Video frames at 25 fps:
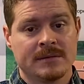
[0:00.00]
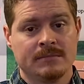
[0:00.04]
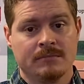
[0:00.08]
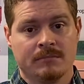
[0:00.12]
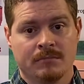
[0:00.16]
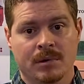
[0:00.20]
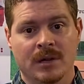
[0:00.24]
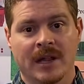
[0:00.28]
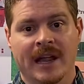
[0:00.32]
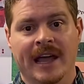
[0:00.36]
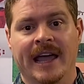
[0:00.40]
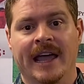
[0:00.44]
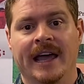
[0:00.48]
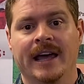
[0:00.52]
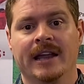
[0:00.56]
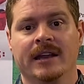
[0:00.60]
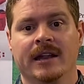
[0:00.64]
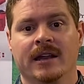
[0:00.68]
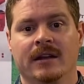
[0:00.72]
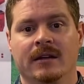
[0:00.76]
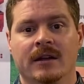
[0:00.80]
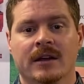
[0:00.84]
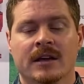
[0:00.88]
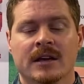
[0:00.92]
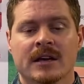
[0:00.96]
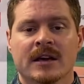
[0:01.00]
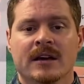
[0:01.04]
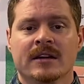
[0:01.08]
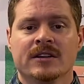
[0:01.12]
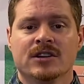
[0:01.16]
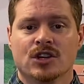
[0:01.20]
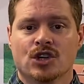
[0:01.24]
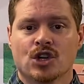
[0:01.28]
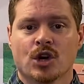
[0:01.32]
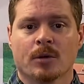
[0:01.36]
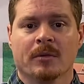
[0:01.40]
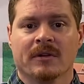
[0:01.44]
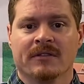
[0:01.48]
plan and
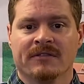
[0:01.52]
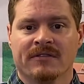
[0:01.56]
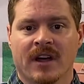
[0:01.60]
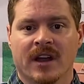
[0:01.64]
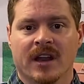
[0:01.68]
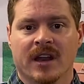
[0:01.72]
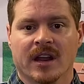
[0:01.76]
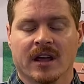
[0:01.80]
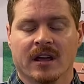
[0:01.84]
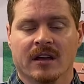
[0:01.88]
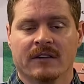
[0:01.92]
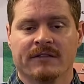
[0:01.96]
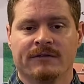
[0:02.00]
determine funding